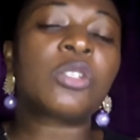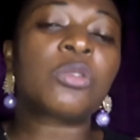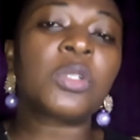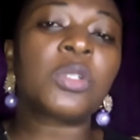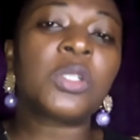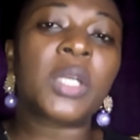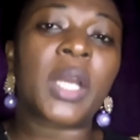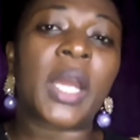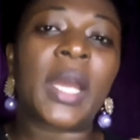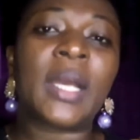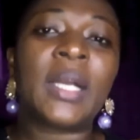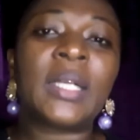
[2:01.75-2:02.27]

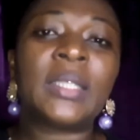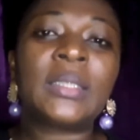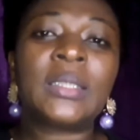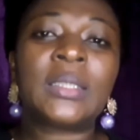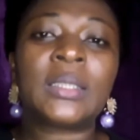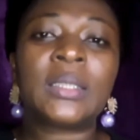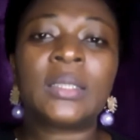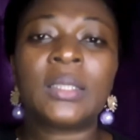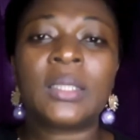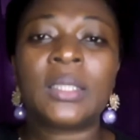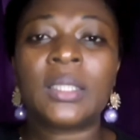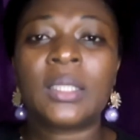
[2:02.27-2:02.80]
head,
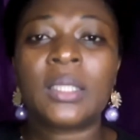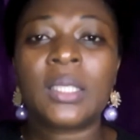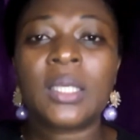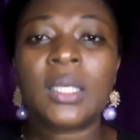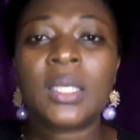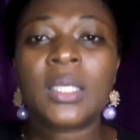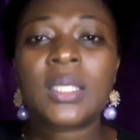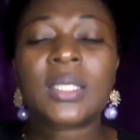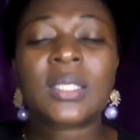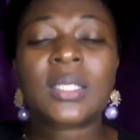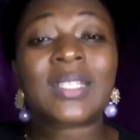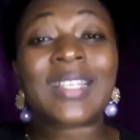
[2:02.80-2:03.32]

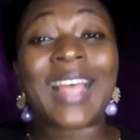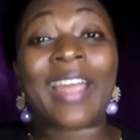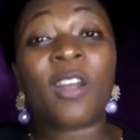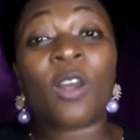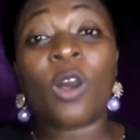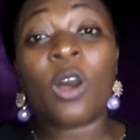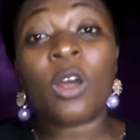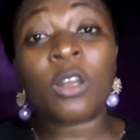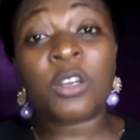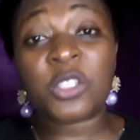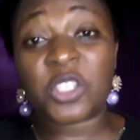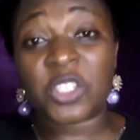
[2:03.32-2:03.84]

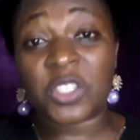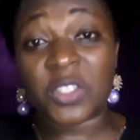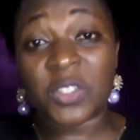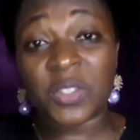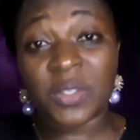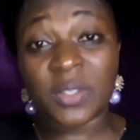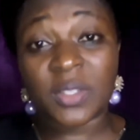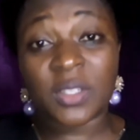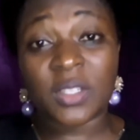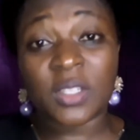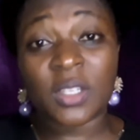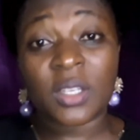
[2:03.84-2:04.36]

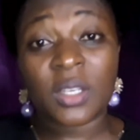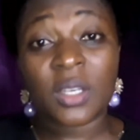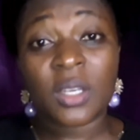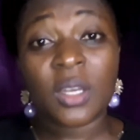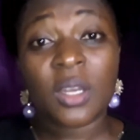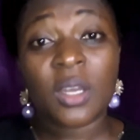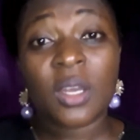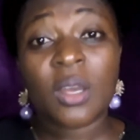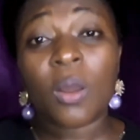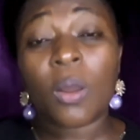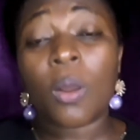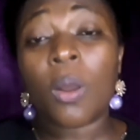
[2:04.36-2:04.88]
psychologist,
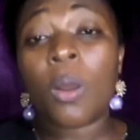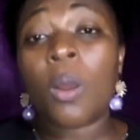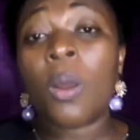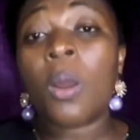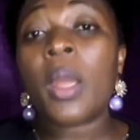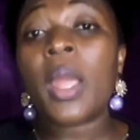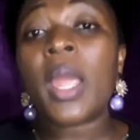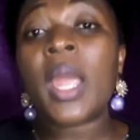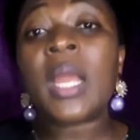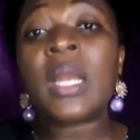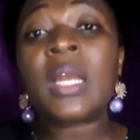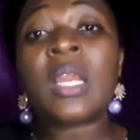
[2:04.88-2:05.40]
or
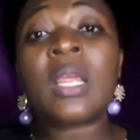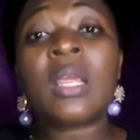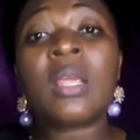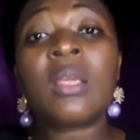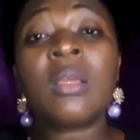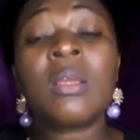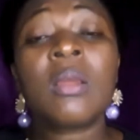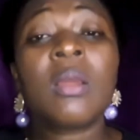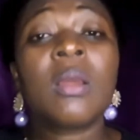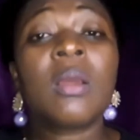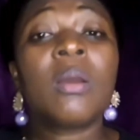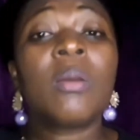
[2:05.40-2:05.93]
any
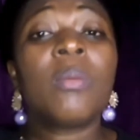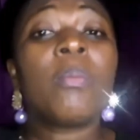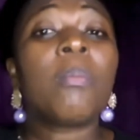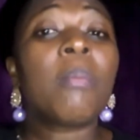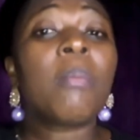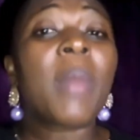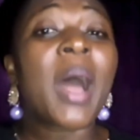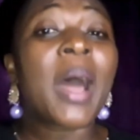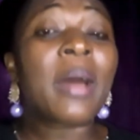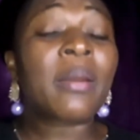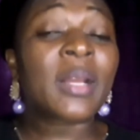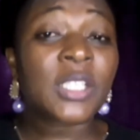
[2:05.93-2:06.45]

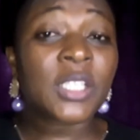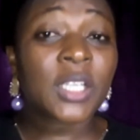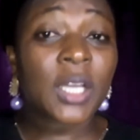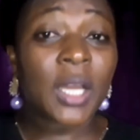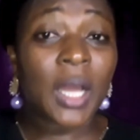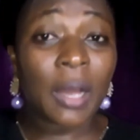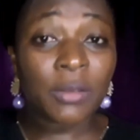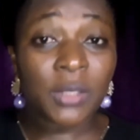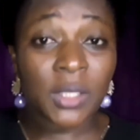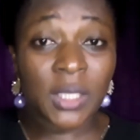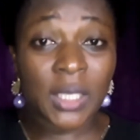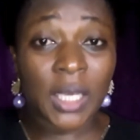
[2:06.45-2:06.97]
marriage
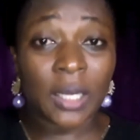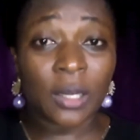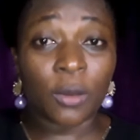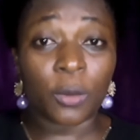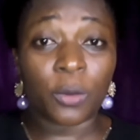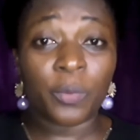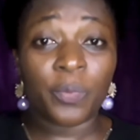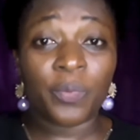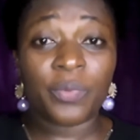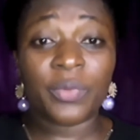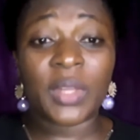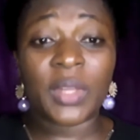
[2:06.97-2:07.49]
counselor
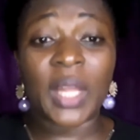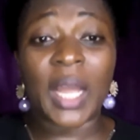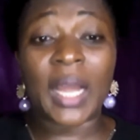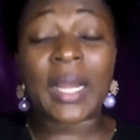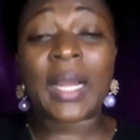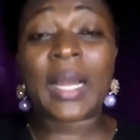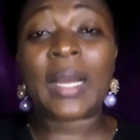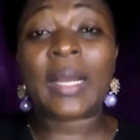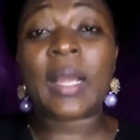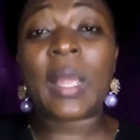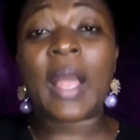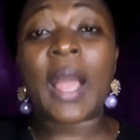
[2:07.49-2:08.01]
that
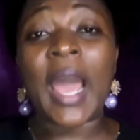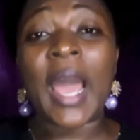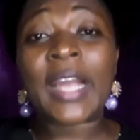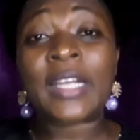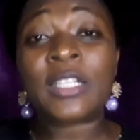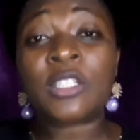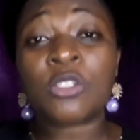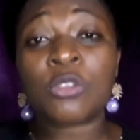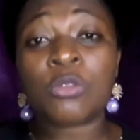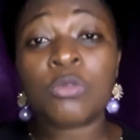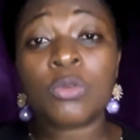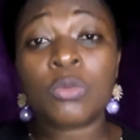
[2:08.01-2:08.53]
can guide
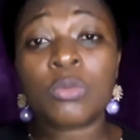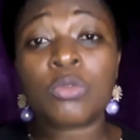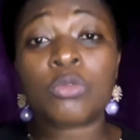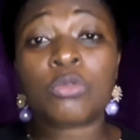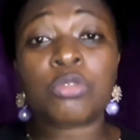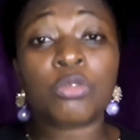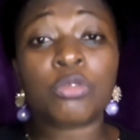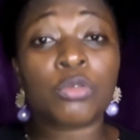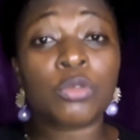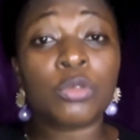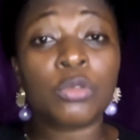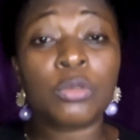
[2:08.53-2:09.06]
you
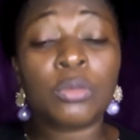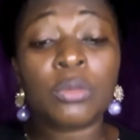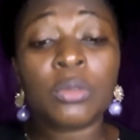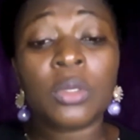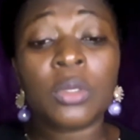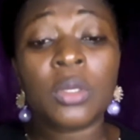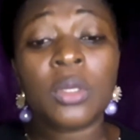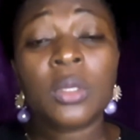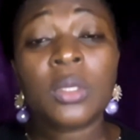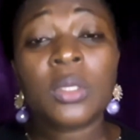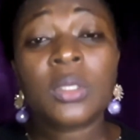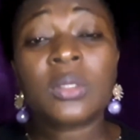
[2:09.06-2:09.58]
through
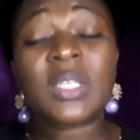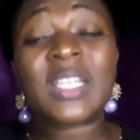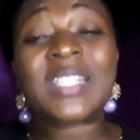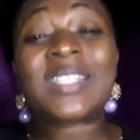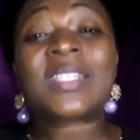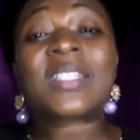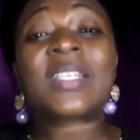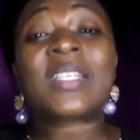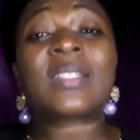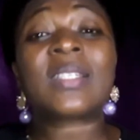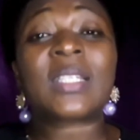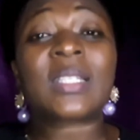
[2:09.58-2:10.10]
the
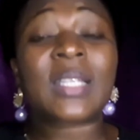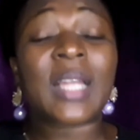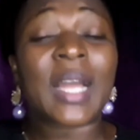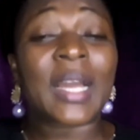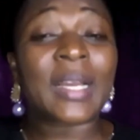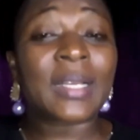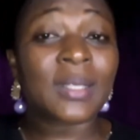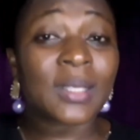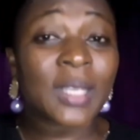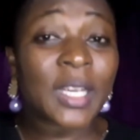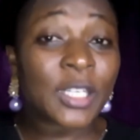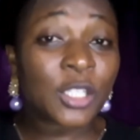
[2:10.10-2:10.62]

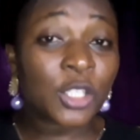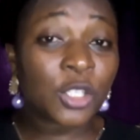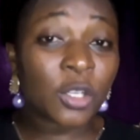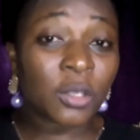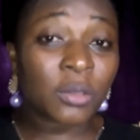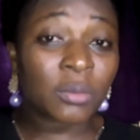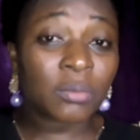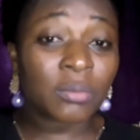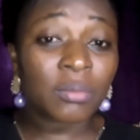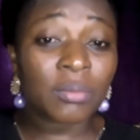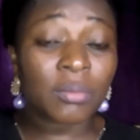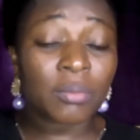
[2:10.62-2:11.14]

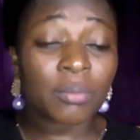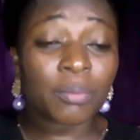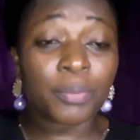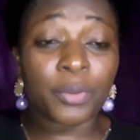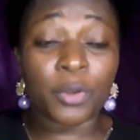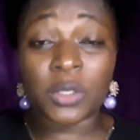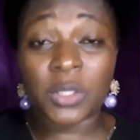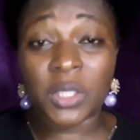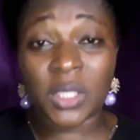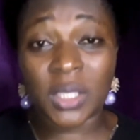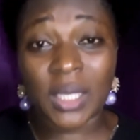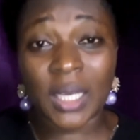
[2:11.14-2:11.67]
sensitization
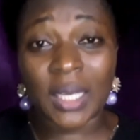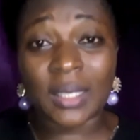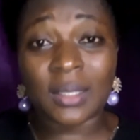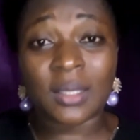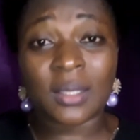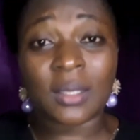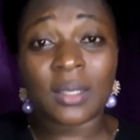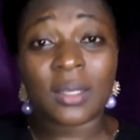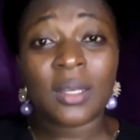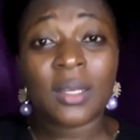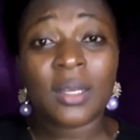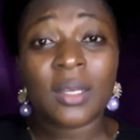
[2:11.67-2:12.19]
process
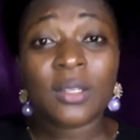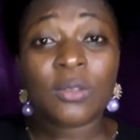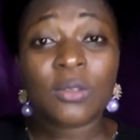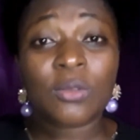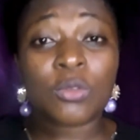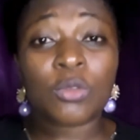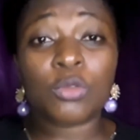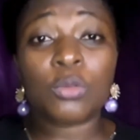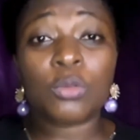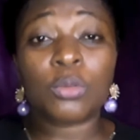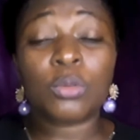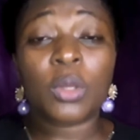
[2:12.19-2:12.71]

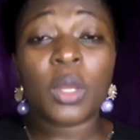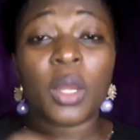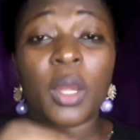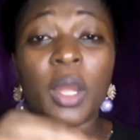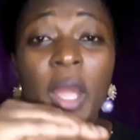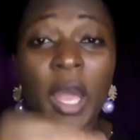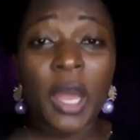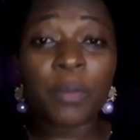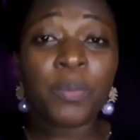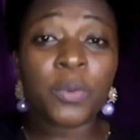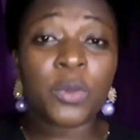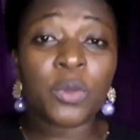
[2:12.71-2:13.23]
to
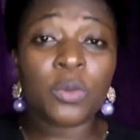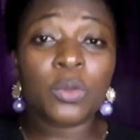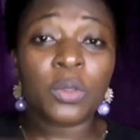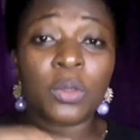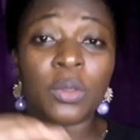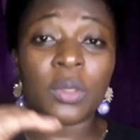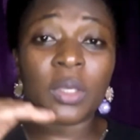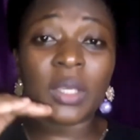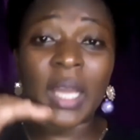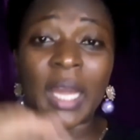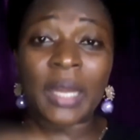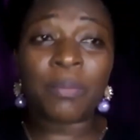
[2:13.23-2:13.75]
help you
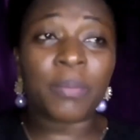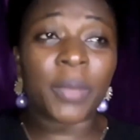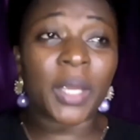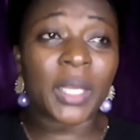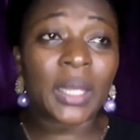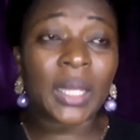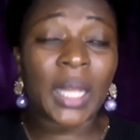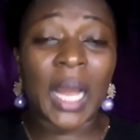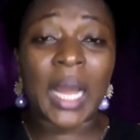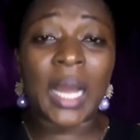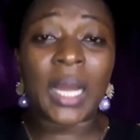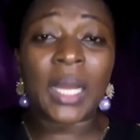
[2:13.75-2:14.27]
get better